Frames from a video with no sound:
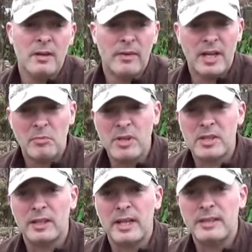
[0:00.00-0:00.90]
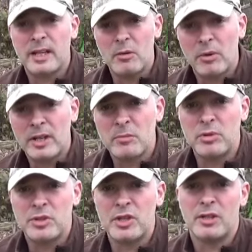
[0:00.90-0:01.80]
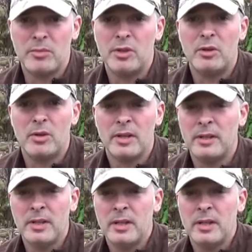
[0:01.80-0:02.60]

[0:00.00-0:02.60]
I had a piece of land that I wanted to put chicken manure on,